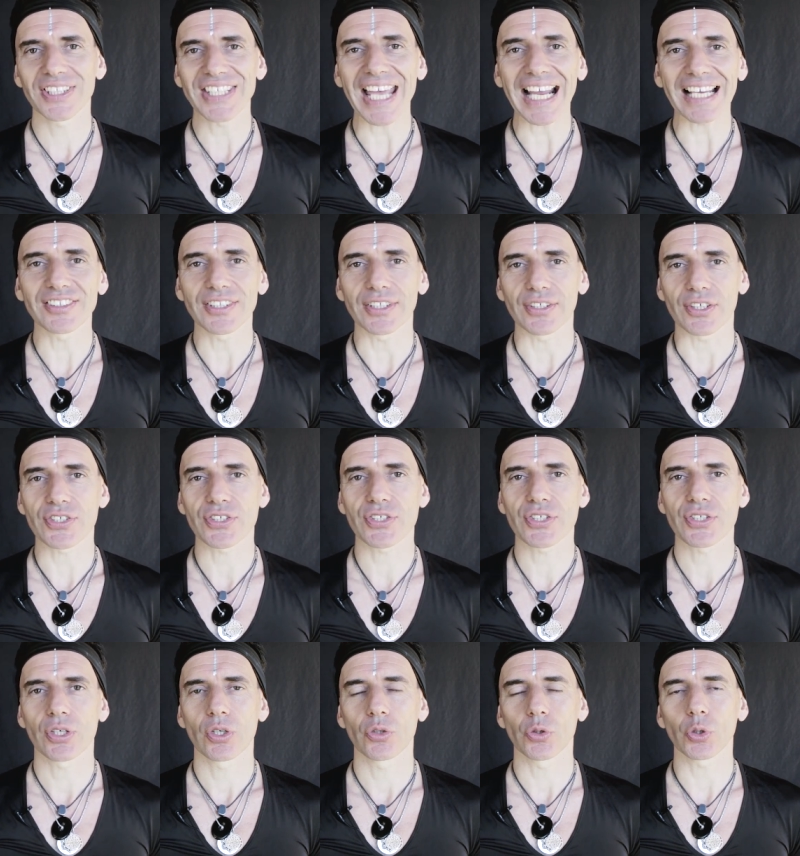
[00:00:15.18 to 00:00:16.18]

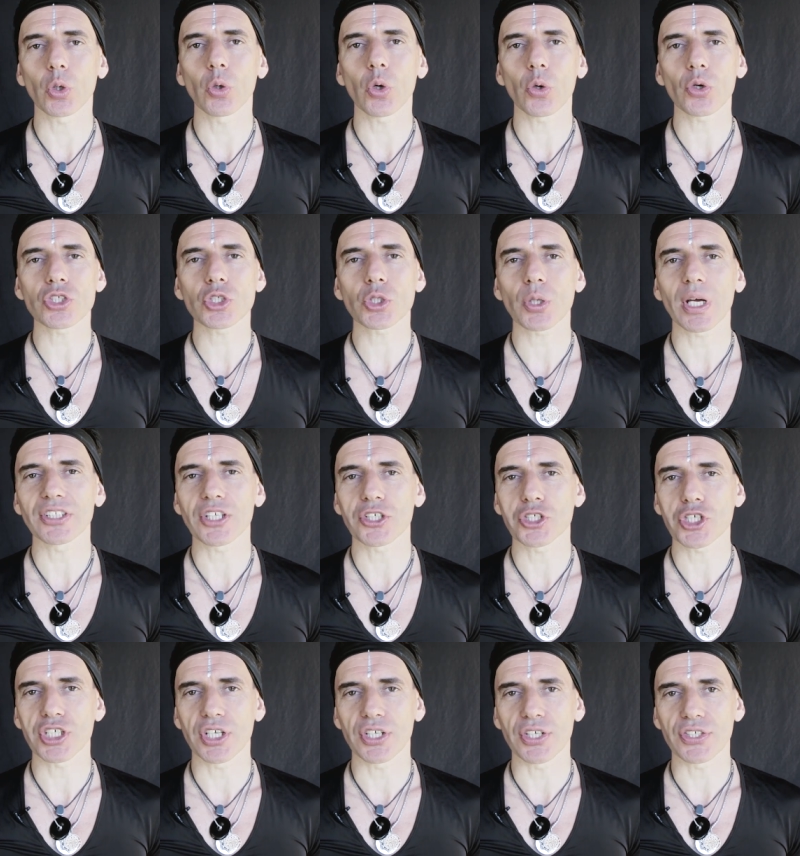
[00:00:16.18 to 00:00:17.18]
tactics, the core
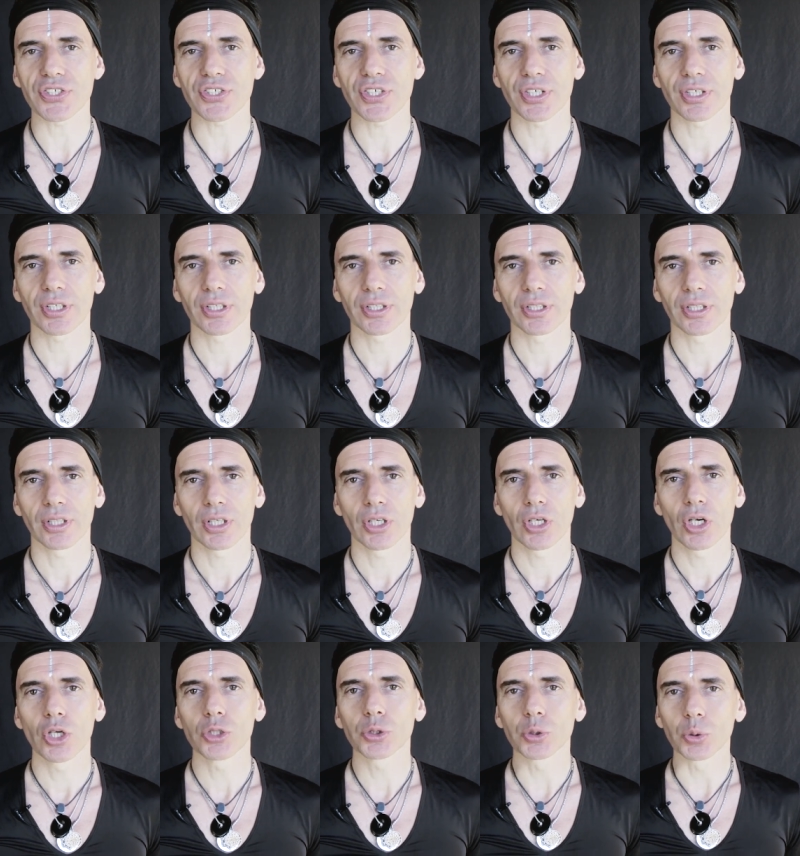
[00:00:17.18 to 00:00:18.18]
strategies
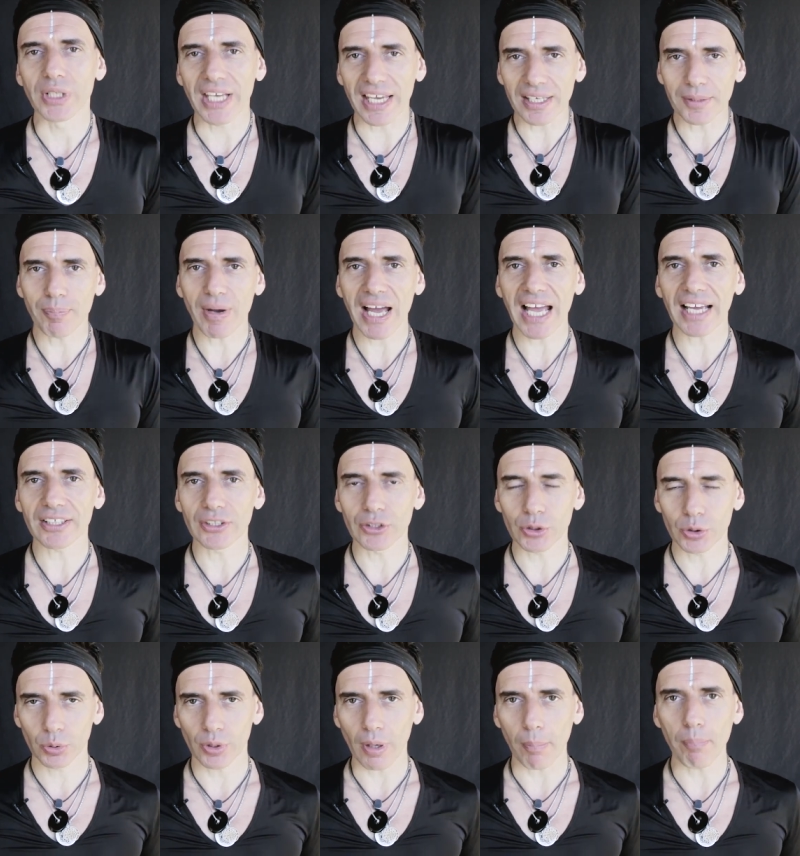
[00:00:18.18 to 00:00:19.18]
to get back
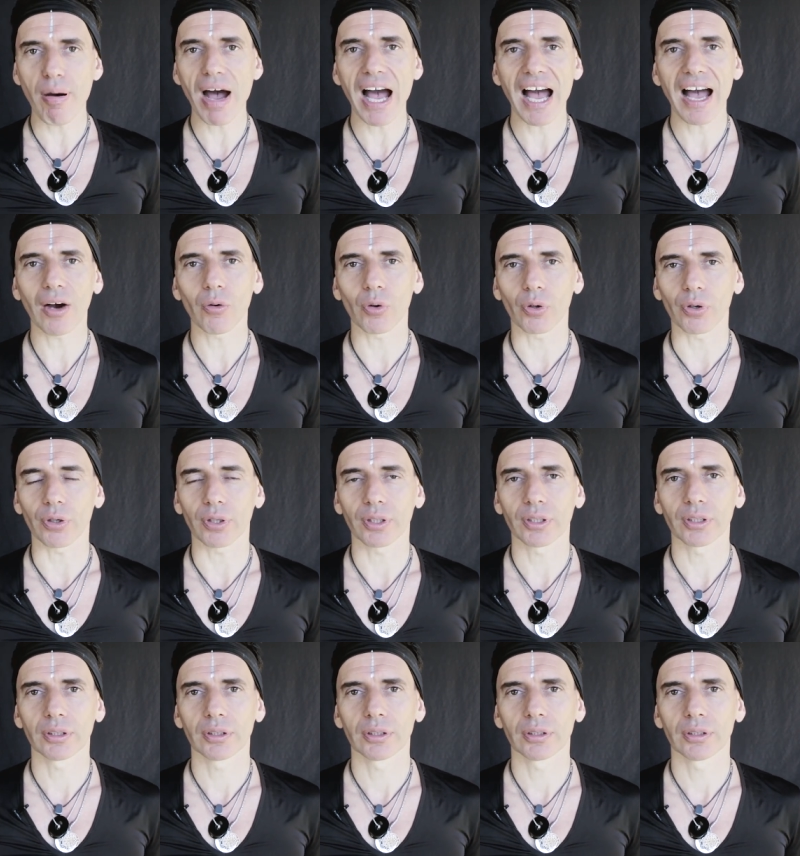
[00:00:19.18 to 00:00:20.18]
into your power.
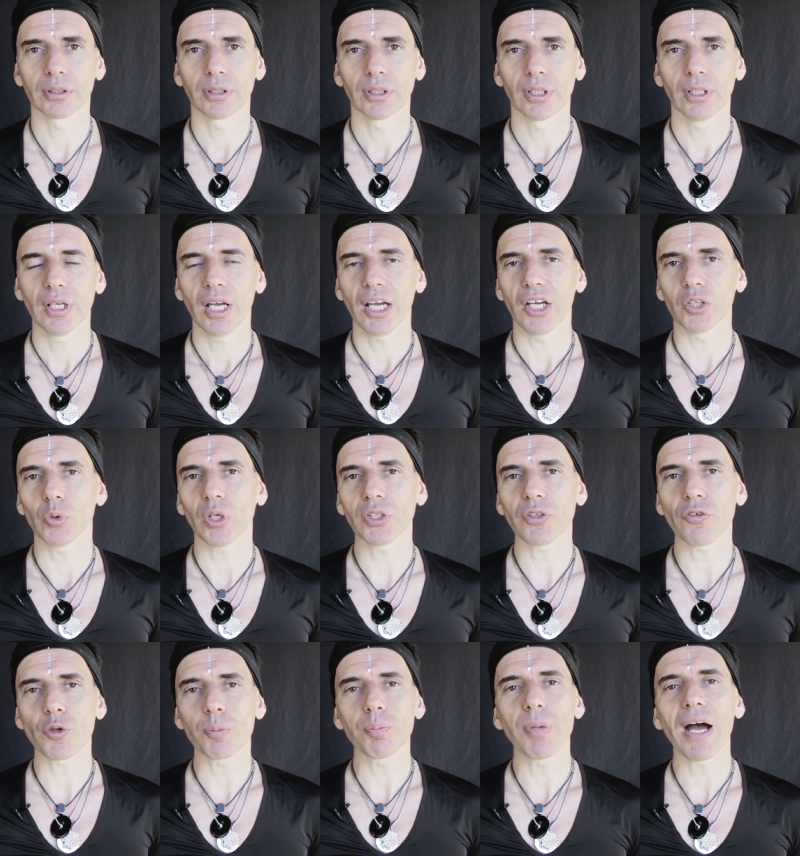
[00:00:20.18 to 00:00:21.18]
And
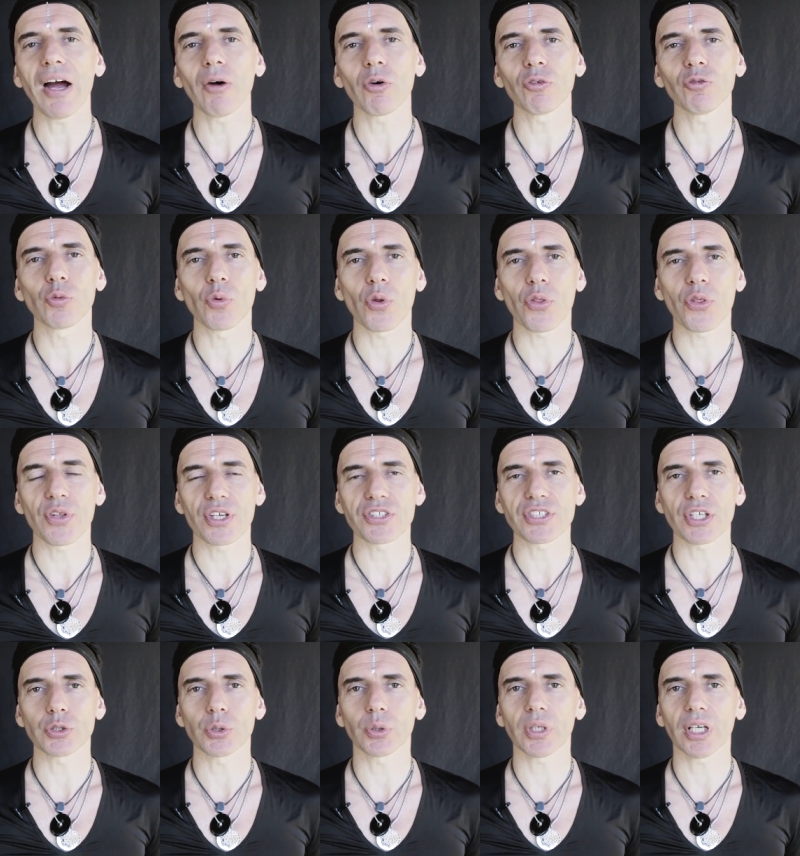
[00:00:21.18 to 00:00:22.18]
one of the powerful things
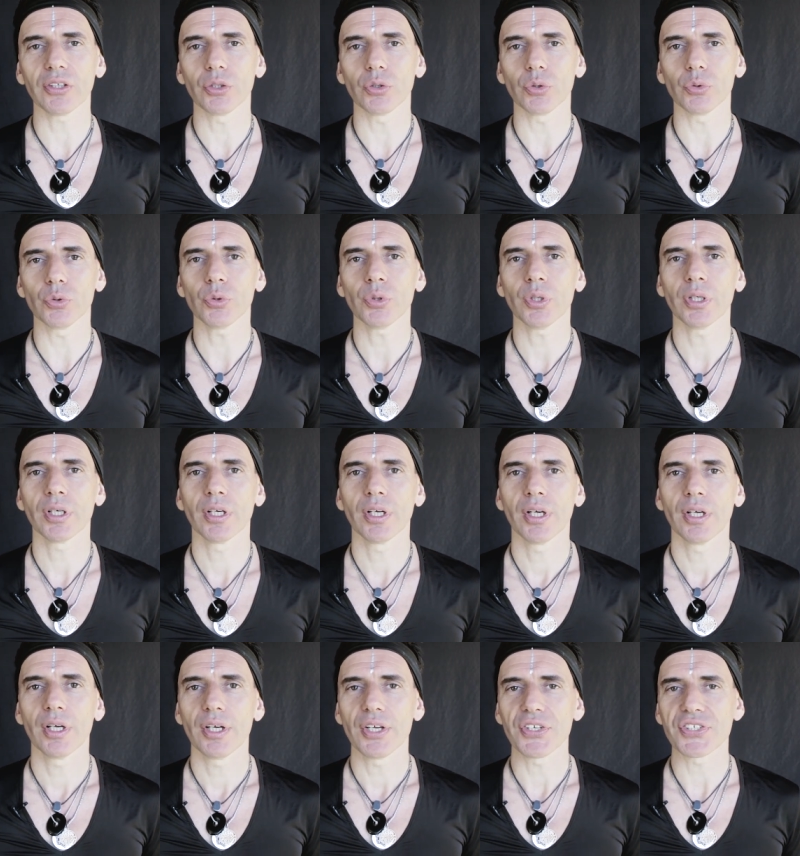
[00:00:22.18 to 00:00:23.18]
that you can do
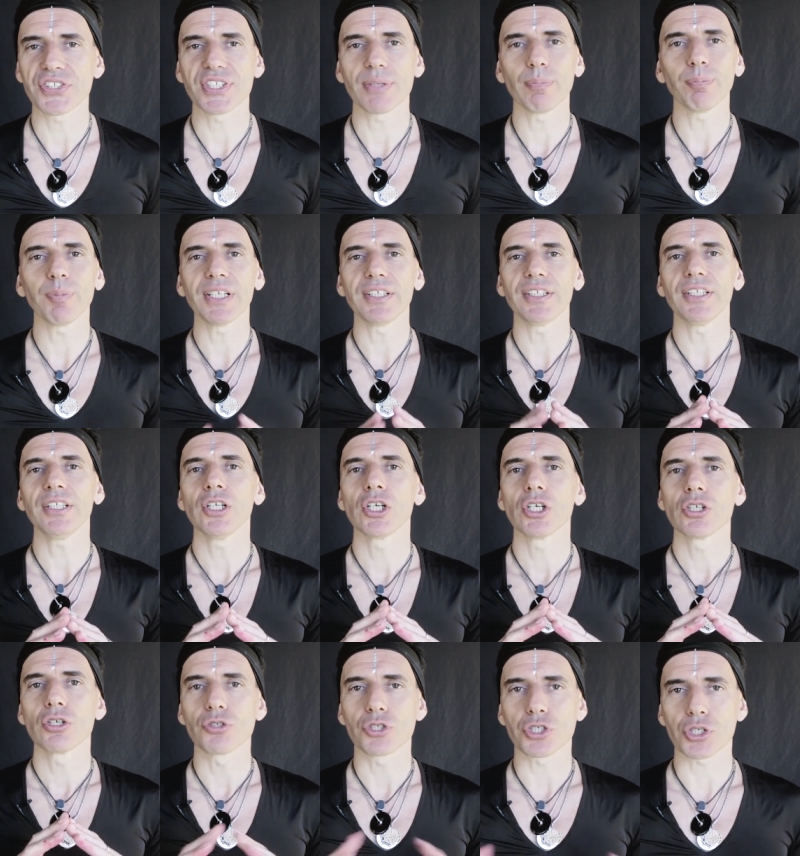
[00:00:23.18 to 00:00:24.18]
is simply
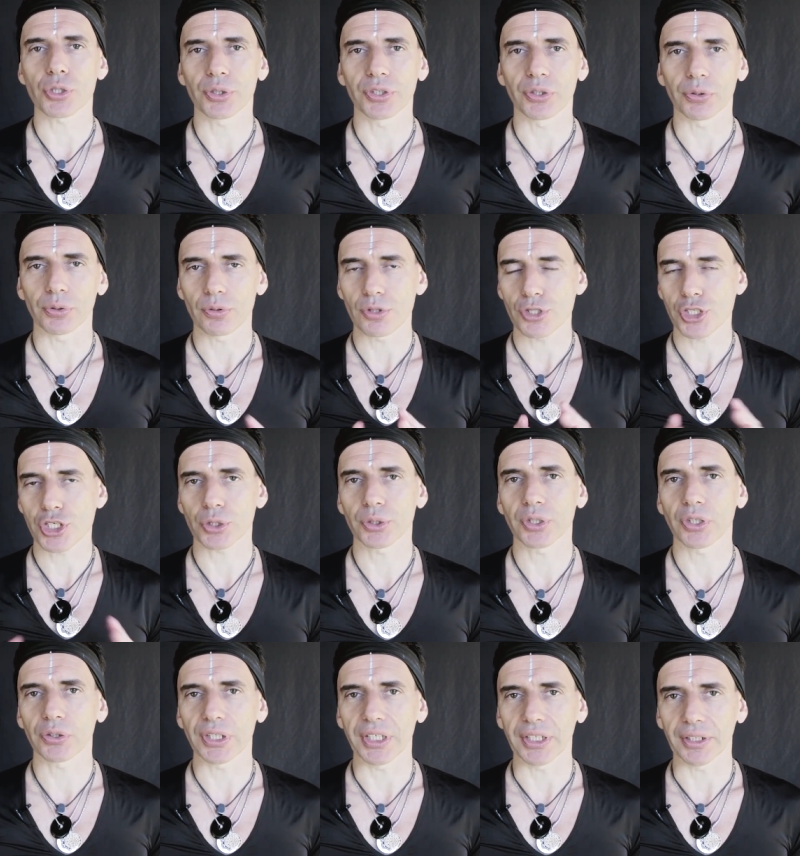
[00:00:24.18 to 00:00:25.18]
journal,
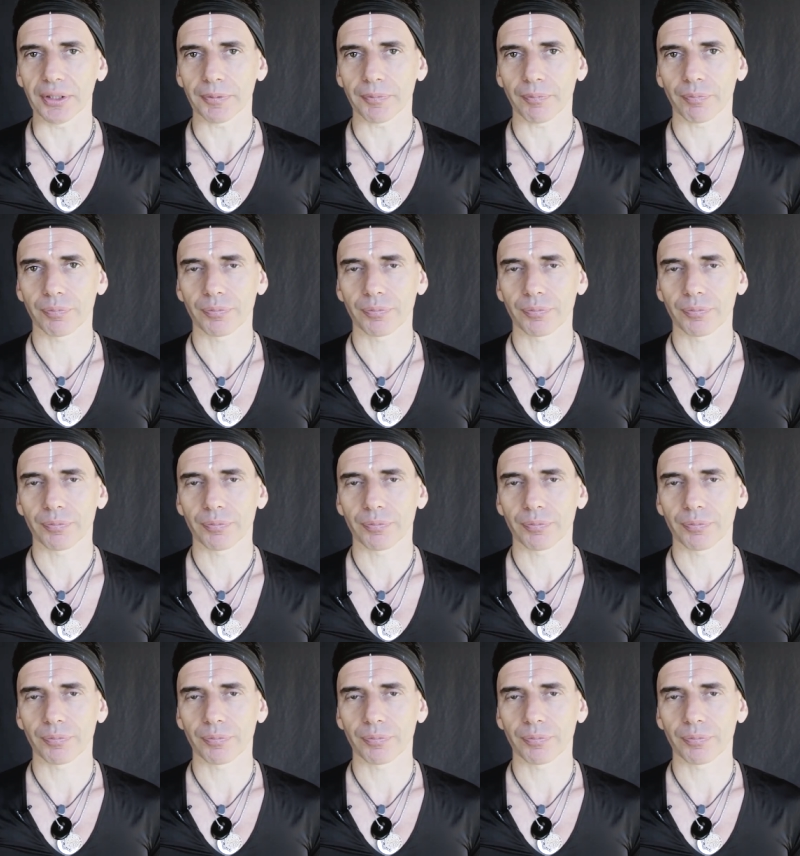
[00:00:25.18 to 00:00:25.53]
journaling.